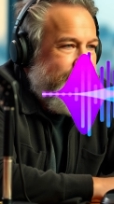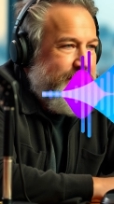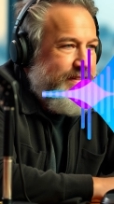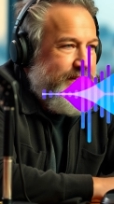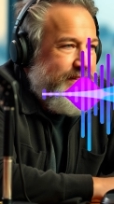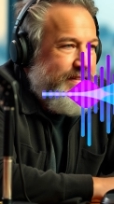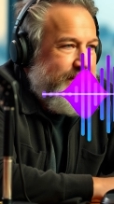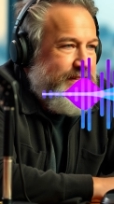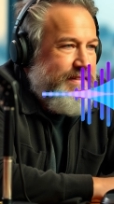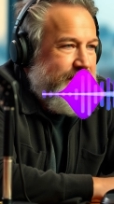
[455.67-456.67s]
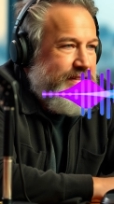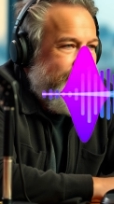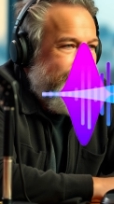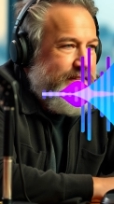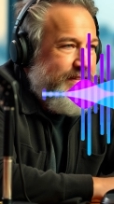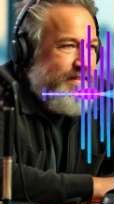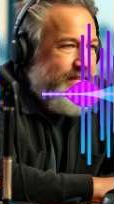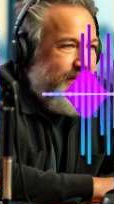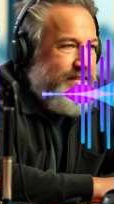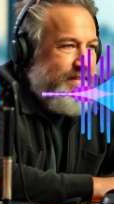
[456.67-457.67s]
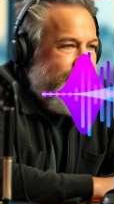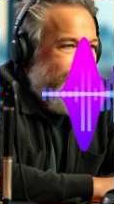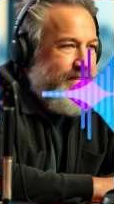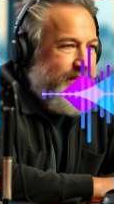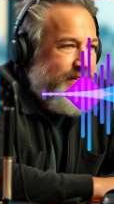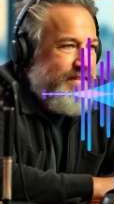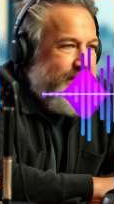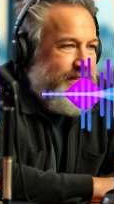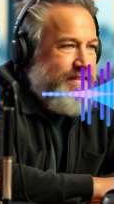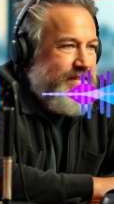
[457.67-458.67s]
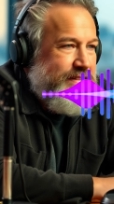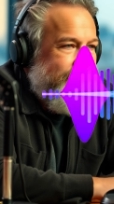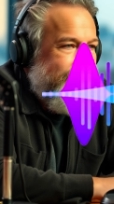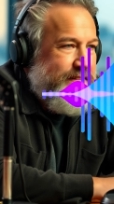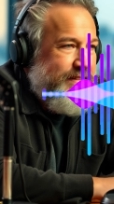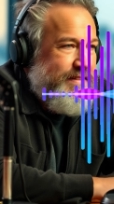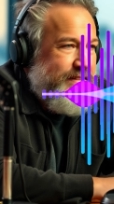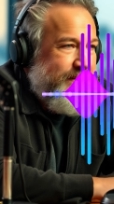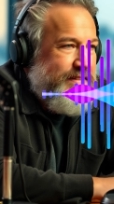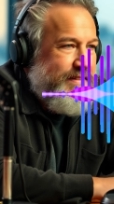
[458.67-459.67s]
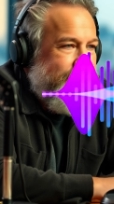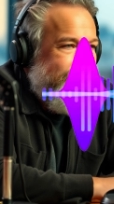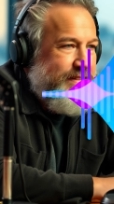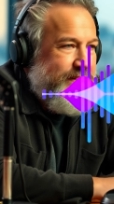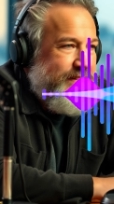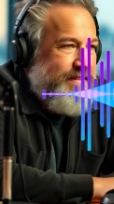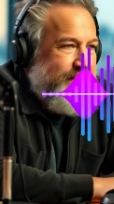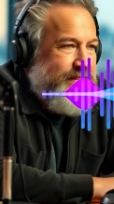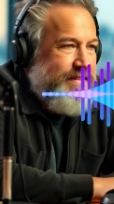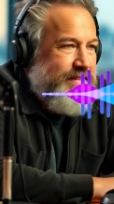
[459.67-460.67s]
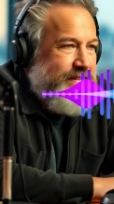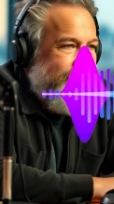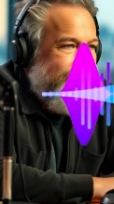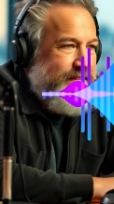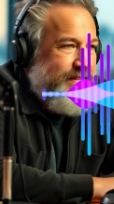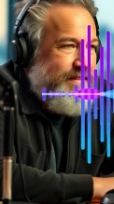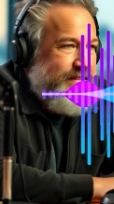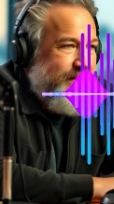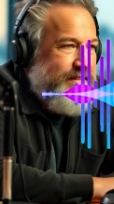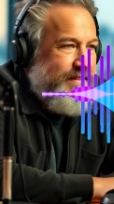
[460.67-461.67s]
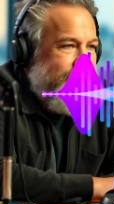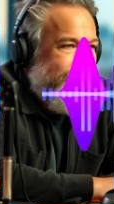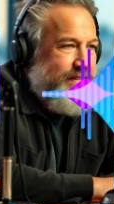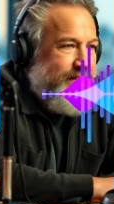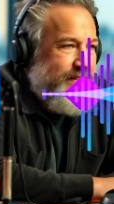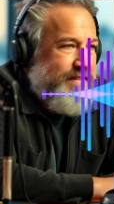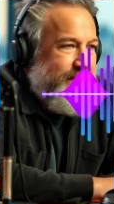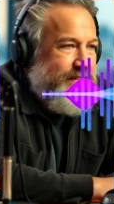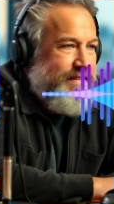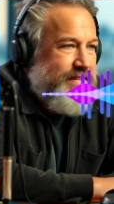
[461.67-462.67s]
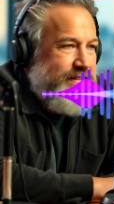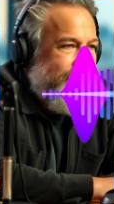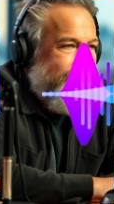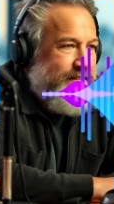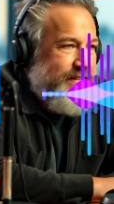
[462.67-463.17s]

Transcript: So, I mean, like, what's the lesson there? Like, how does that relate to this idea of, dogma and blind spots?